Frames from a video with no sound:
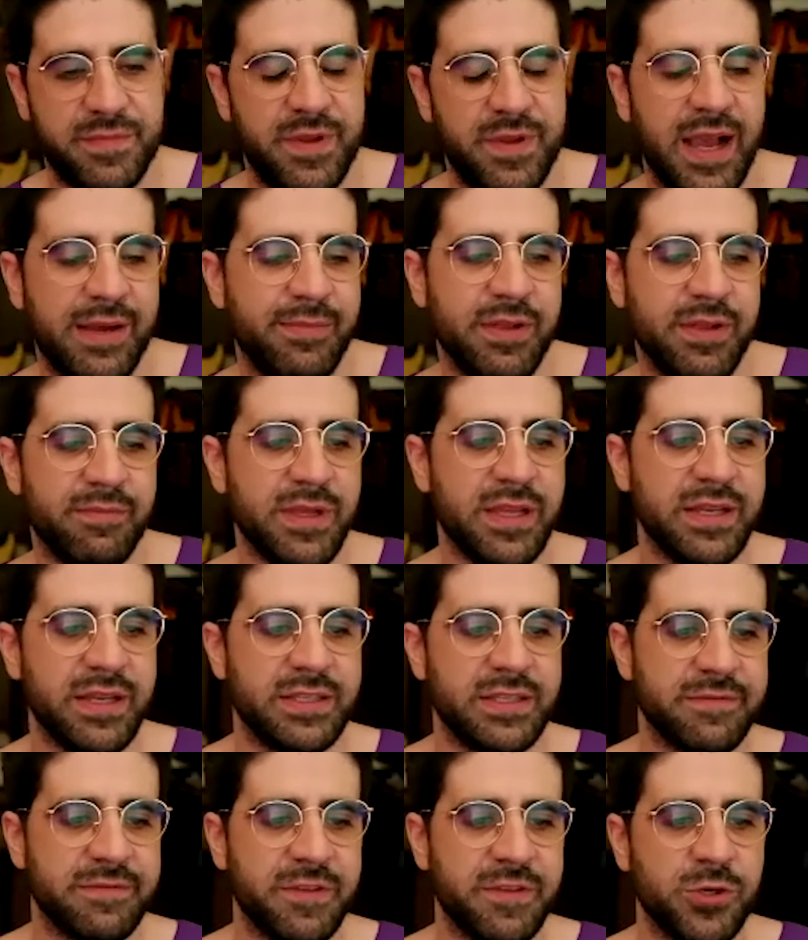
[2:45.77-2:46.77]
I mean, me as
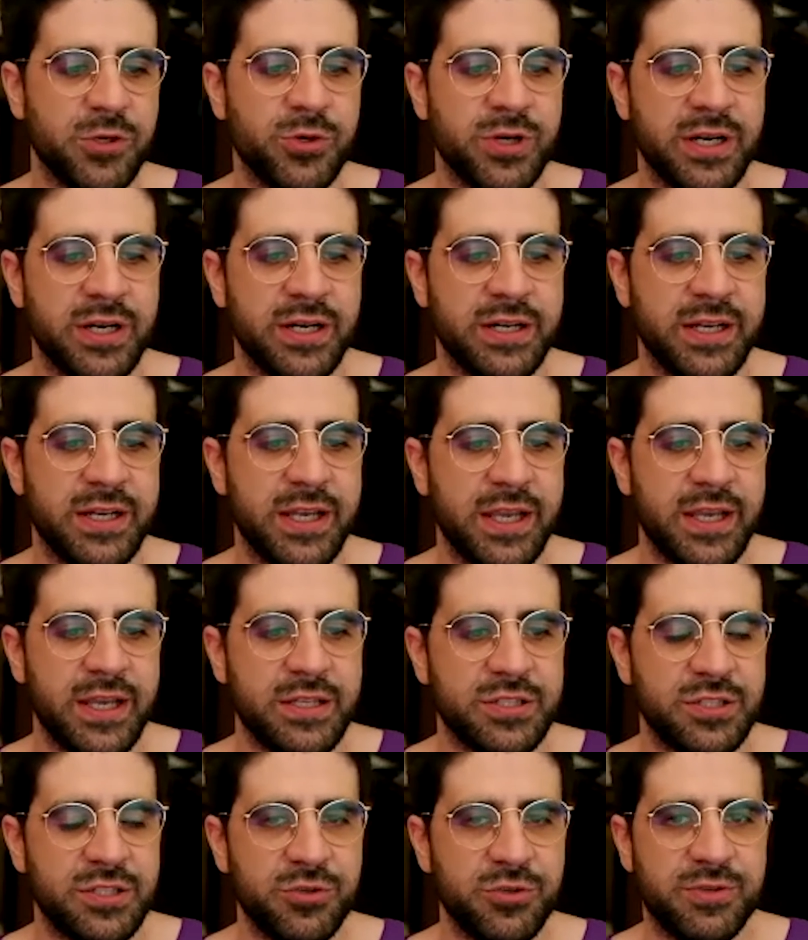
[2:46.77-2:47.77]
a viewer
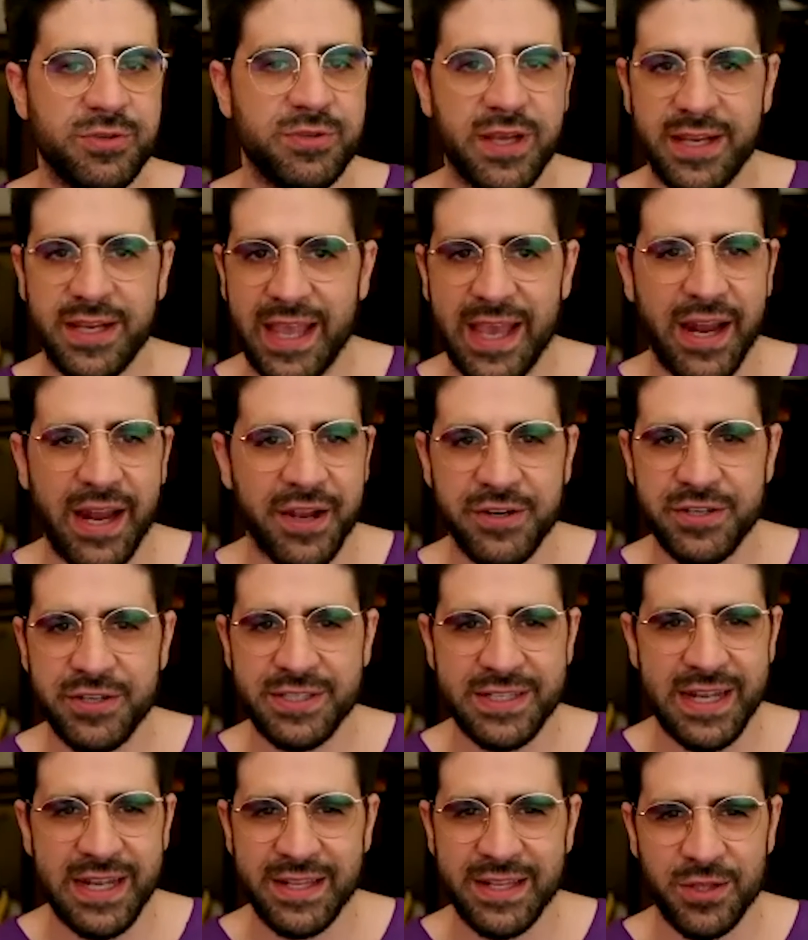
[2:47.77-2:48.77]
to again
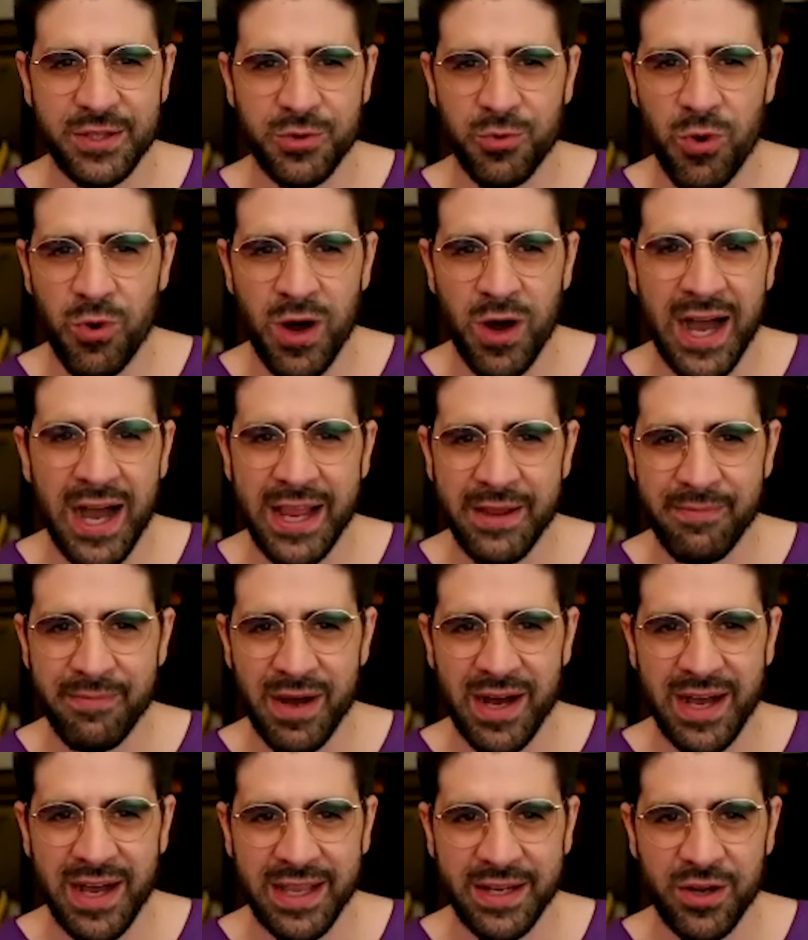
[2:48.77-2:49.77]
understand the why
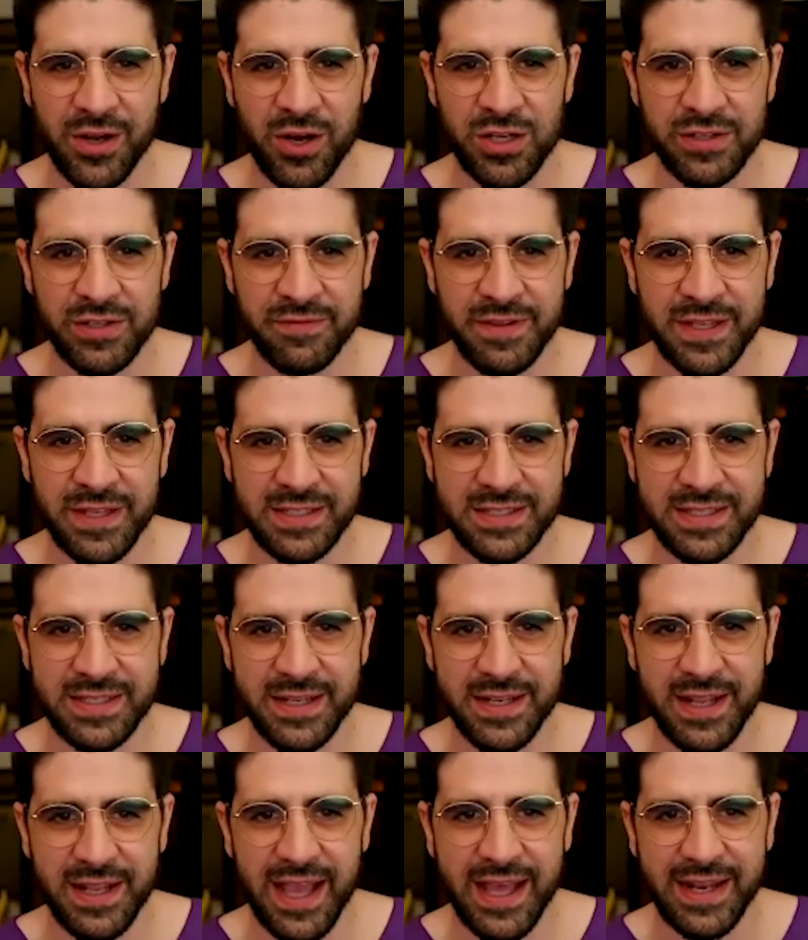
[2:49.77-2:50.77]
behind all of this
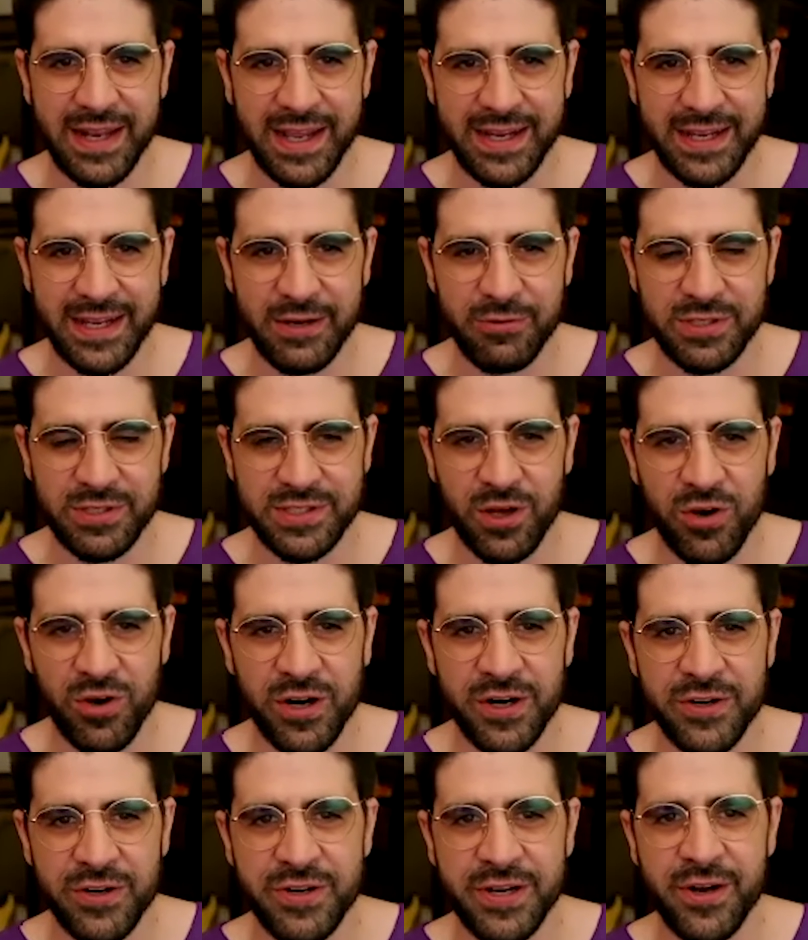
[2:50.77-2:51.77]
and and I, it was
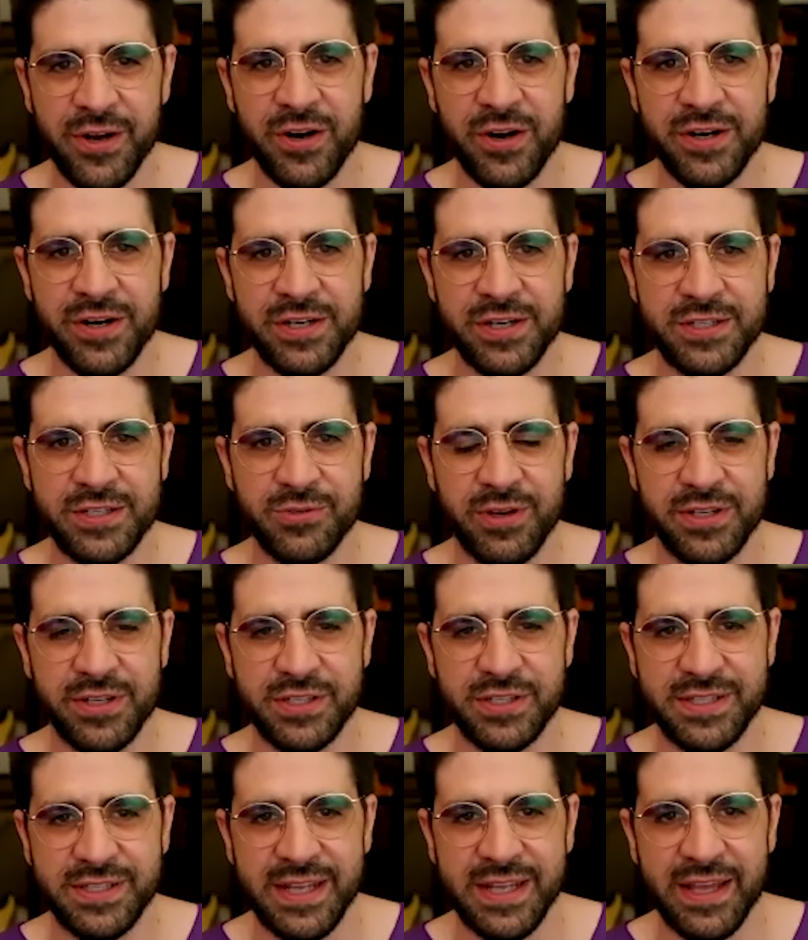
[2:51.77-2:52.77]
harder and harder to
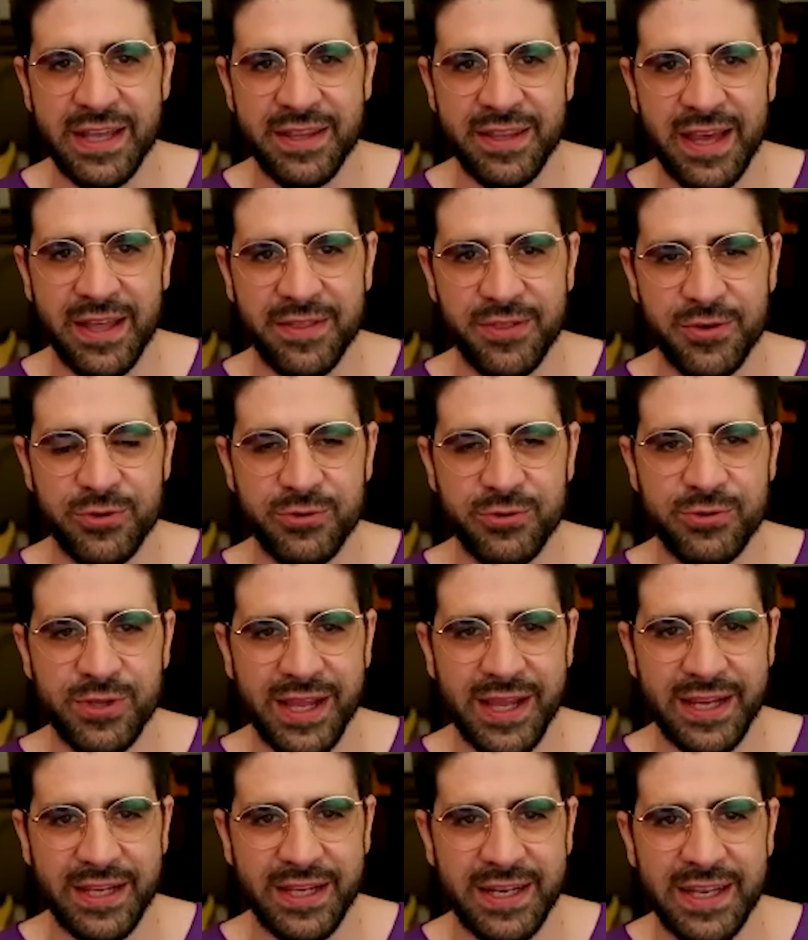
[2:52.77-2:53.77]
understand that through
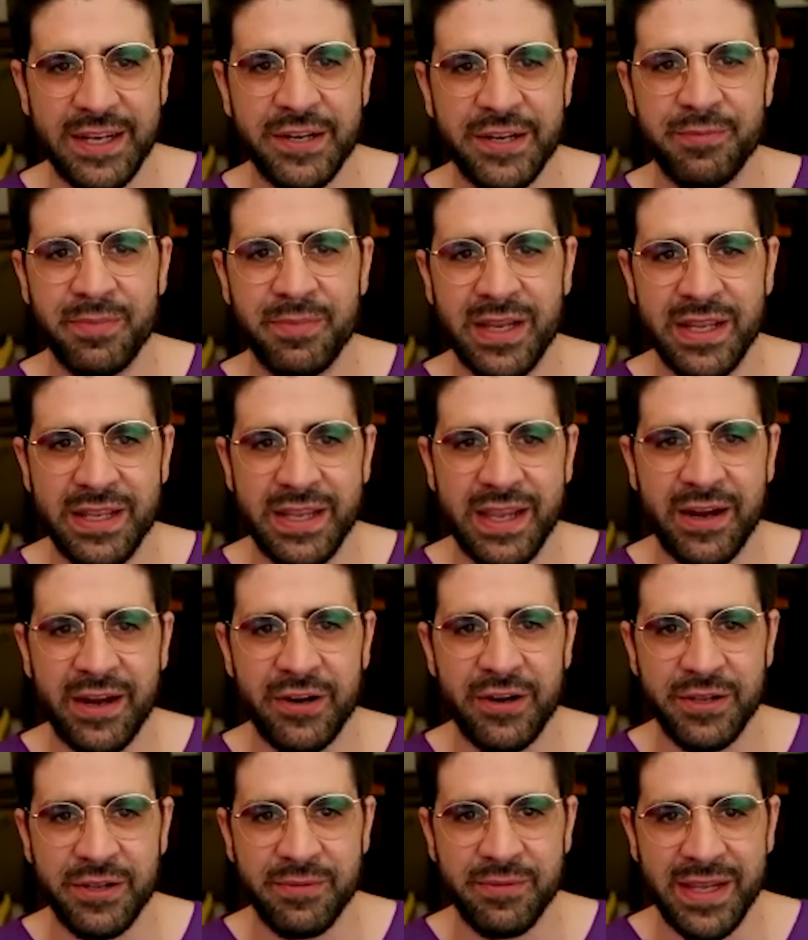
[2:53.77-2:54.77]
like an
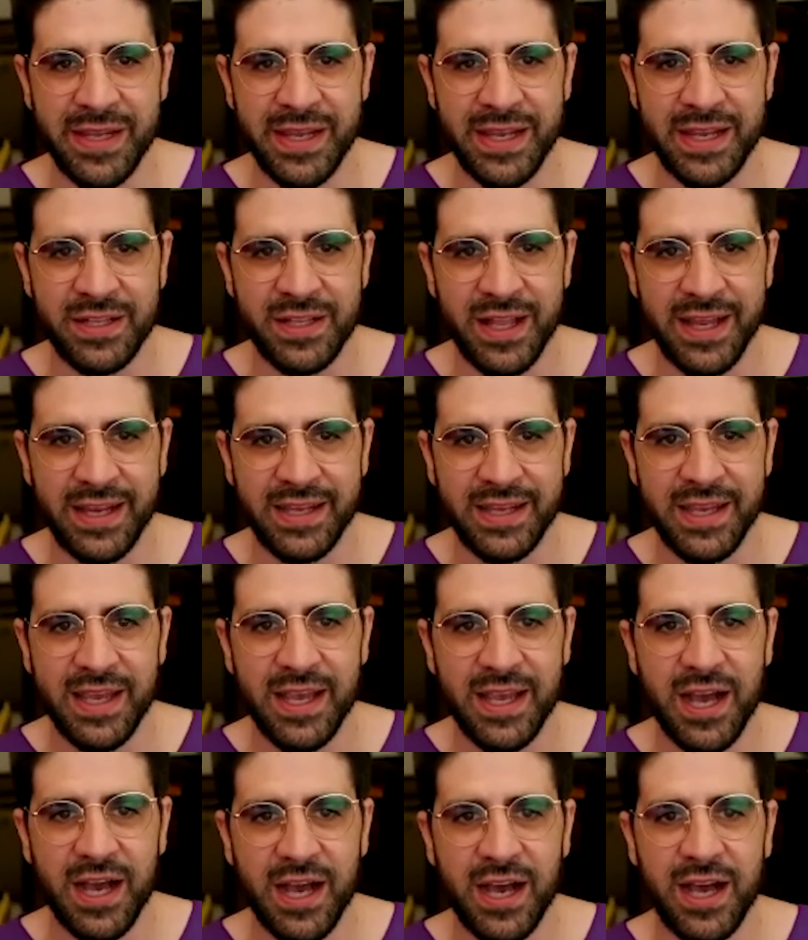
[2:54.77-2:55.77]
intermediary being like
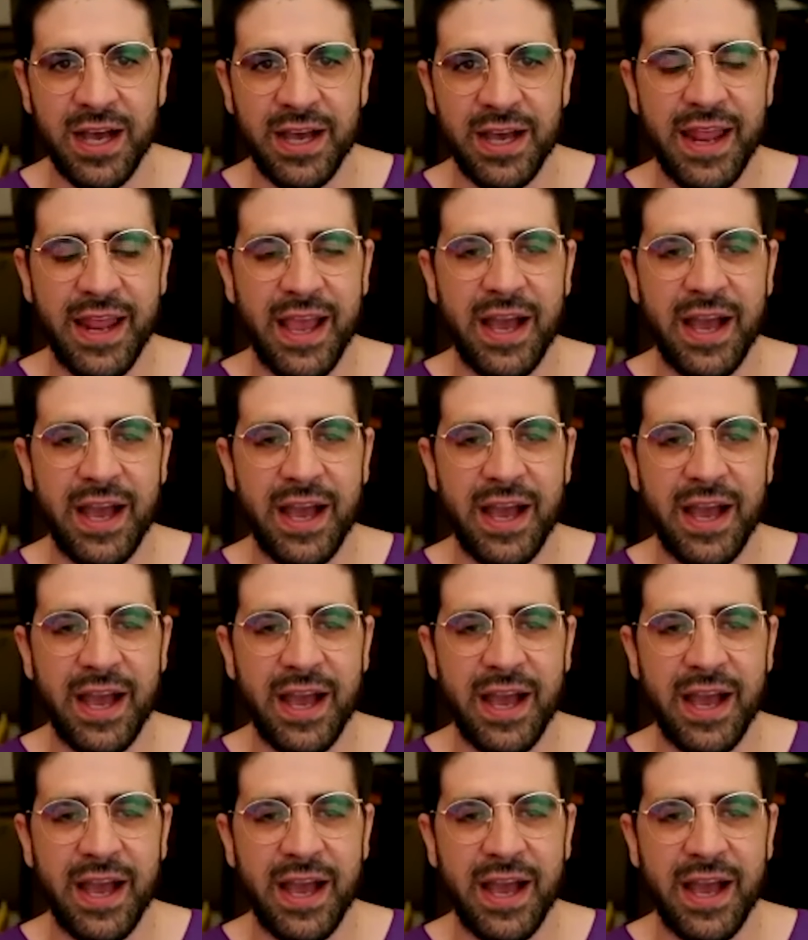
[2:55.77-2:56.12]
uh,